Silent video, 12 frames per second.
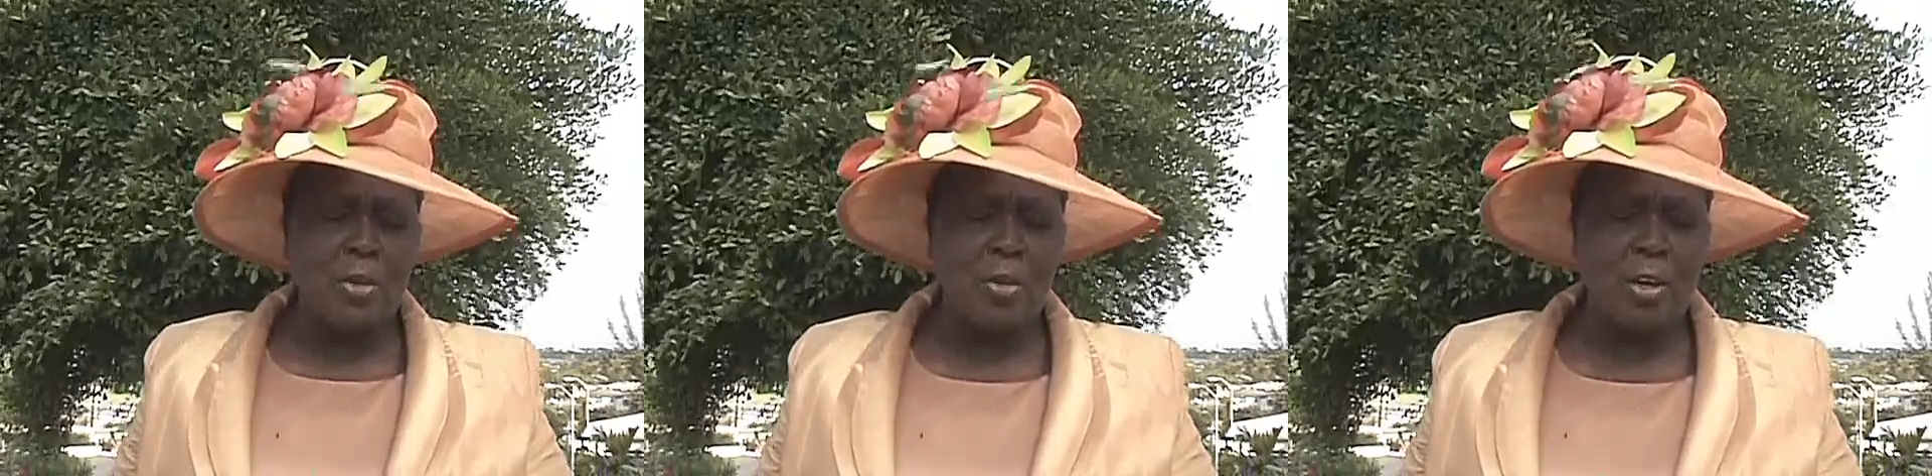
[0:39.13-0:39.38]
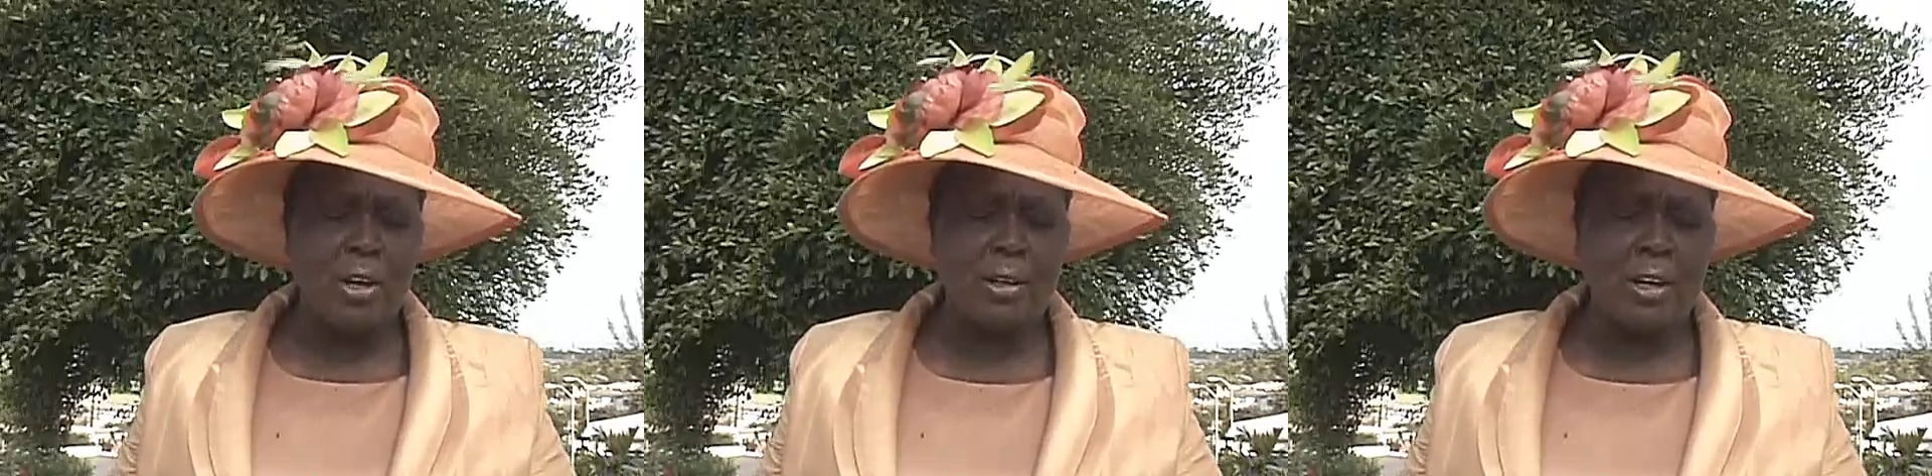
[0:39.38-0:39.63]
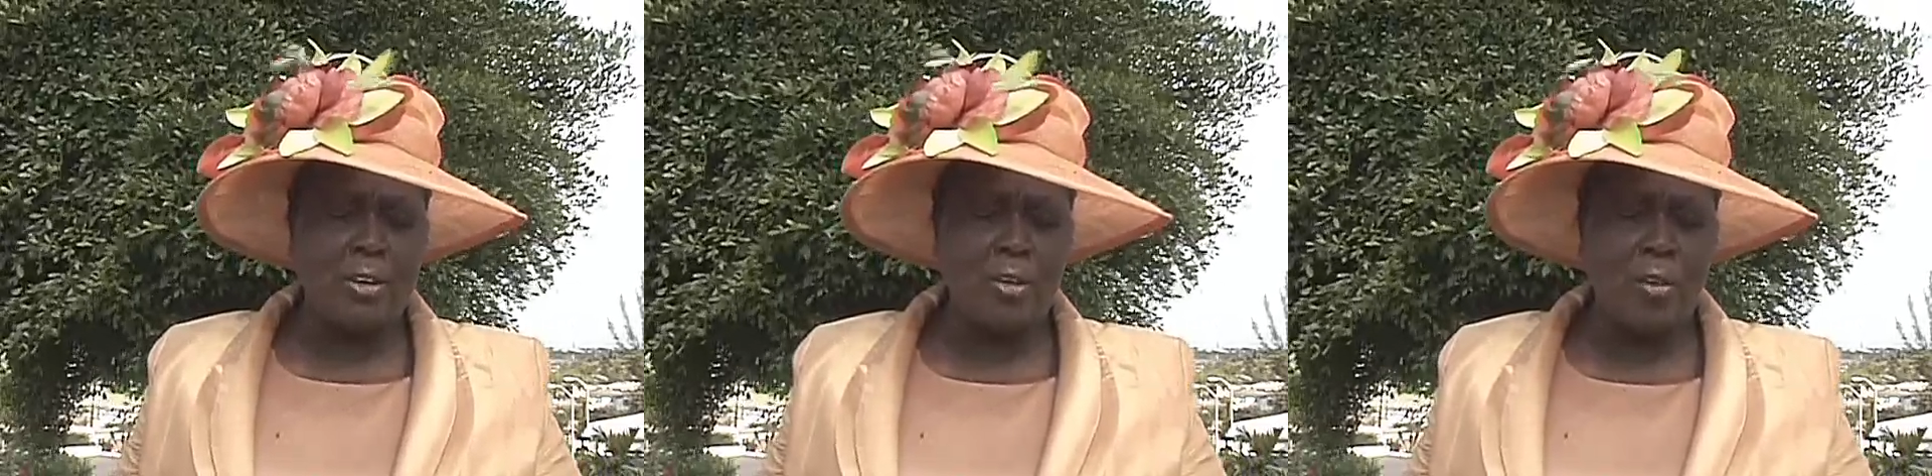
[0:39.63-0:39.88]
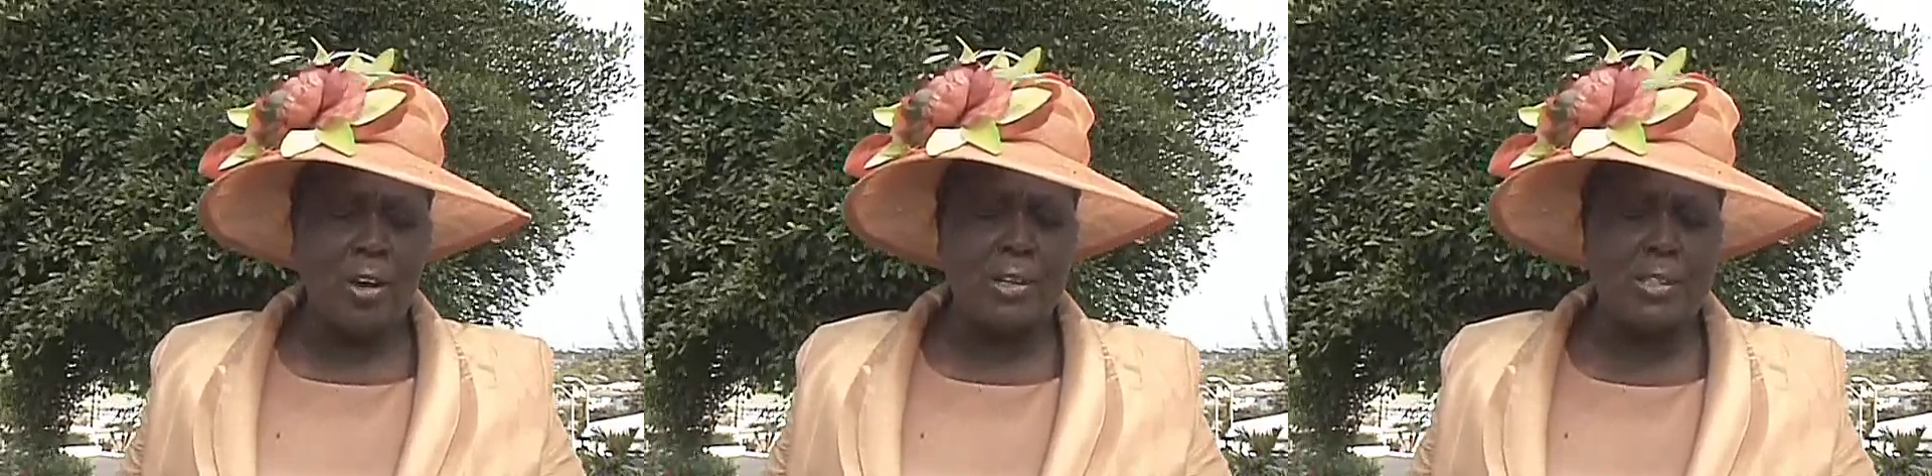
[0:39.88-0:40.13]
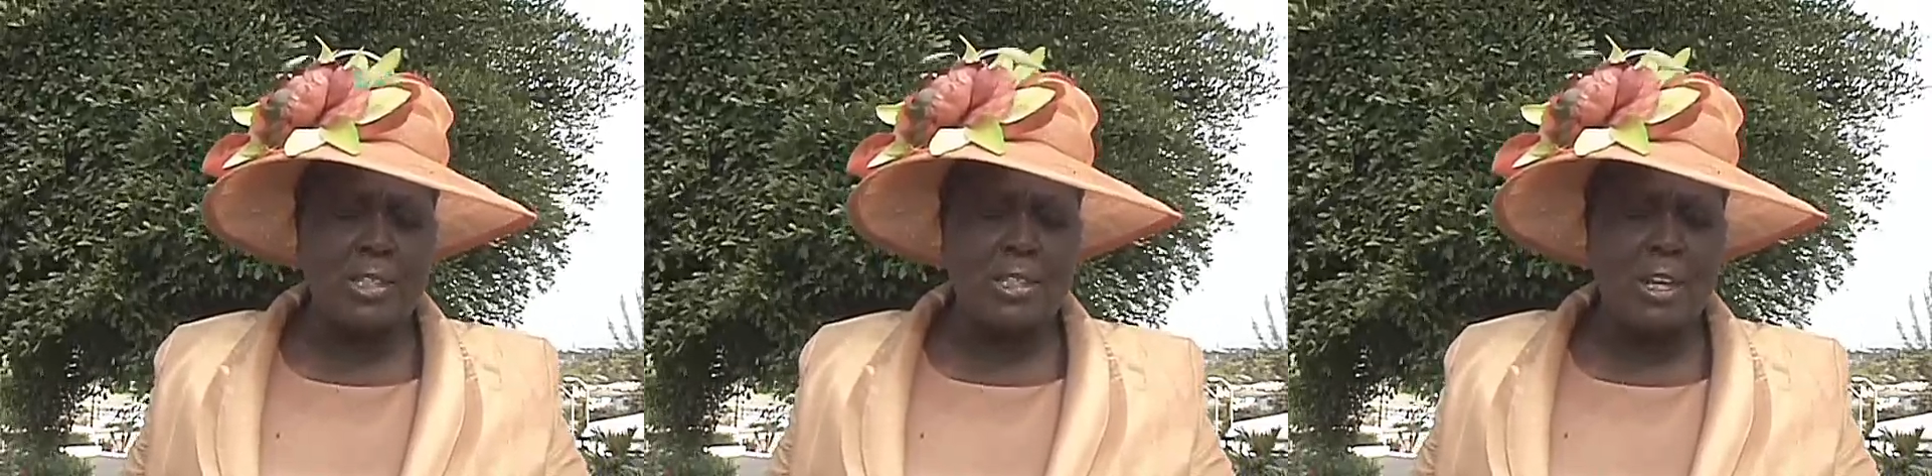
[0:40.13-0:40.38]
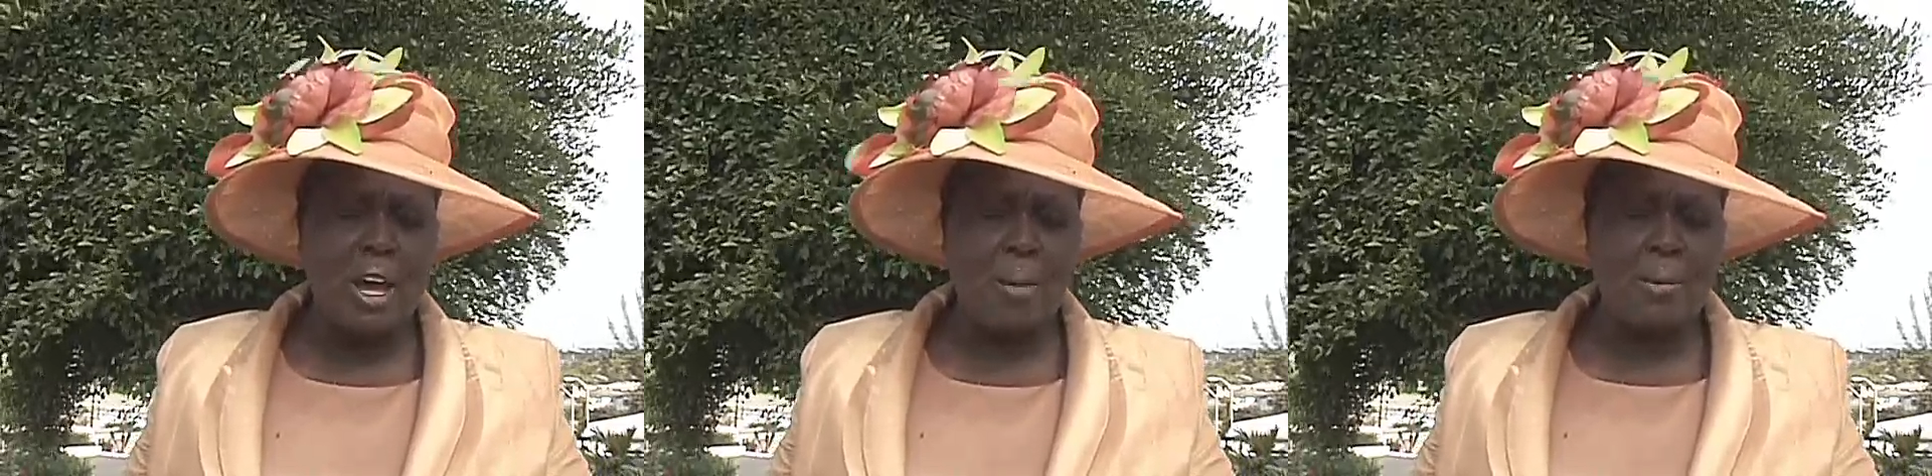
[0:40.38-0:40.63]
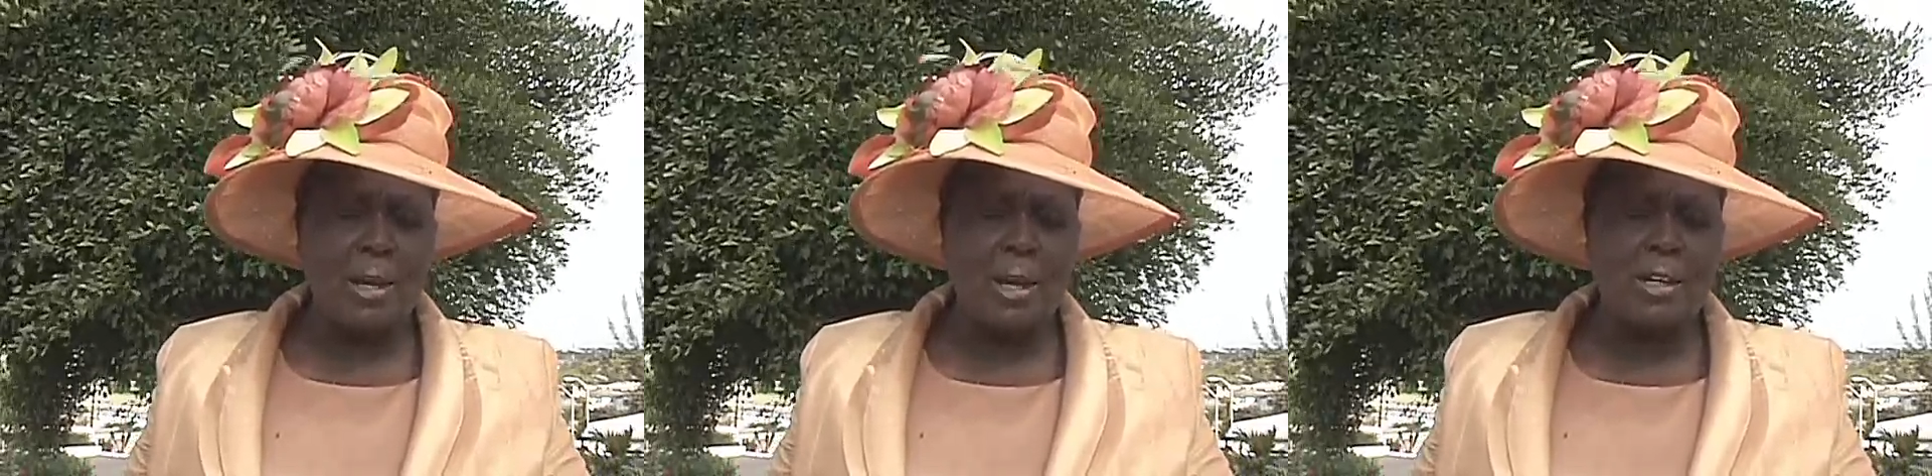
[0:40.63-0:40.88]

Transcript: knowing that Christ is coming